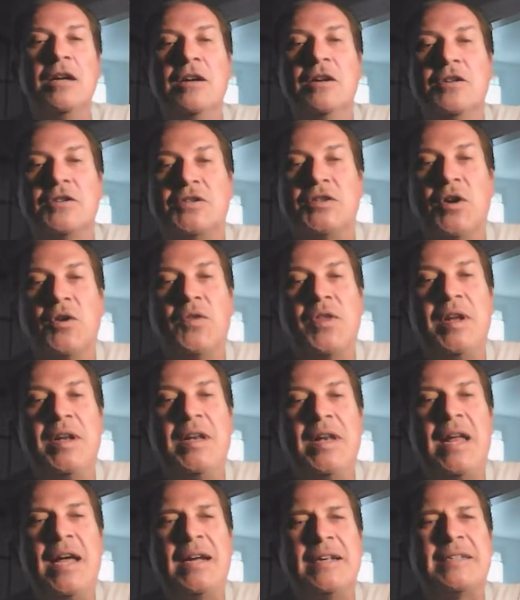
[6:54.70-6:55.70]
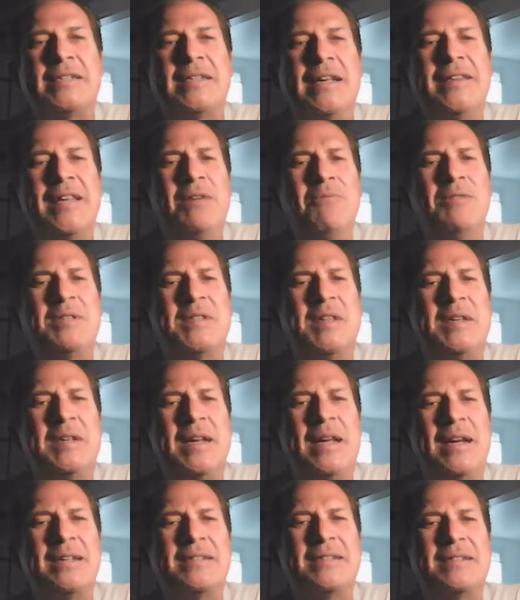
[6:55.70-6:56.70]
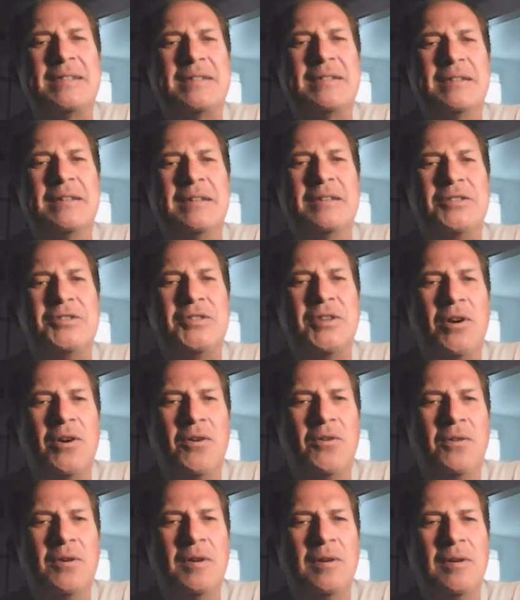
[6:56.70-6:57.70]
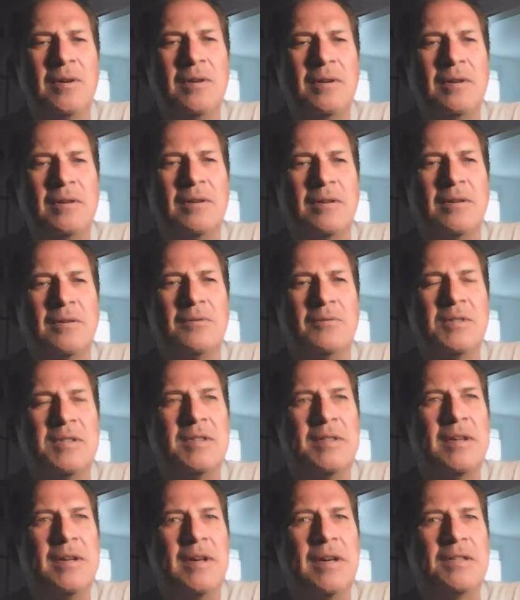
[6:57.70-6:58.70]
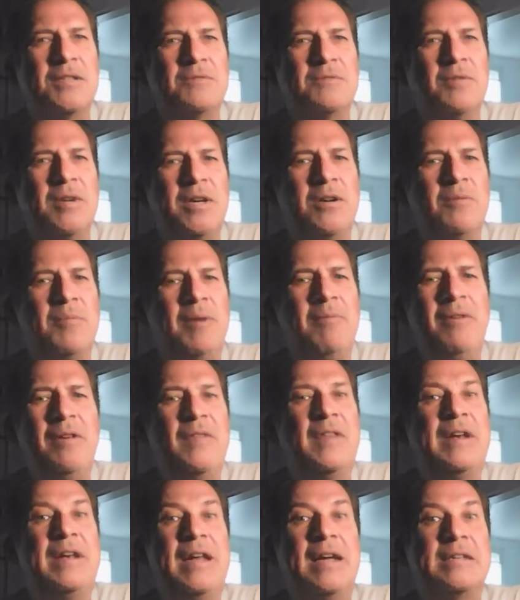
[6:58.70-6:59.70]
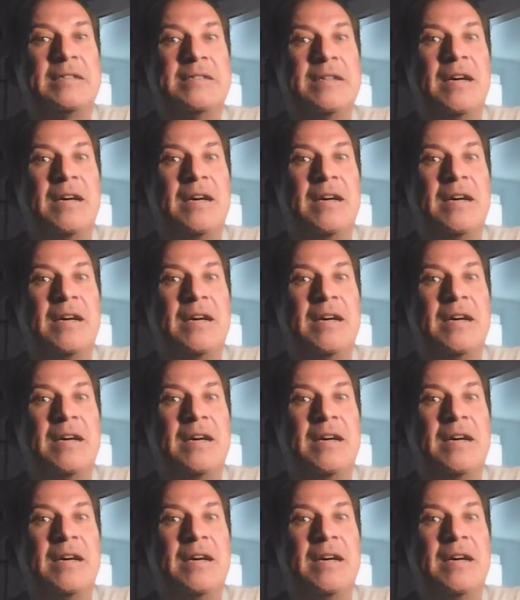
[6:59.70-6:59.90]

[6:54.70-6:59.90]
So I think it was the next show. Was it the next week or maybe the next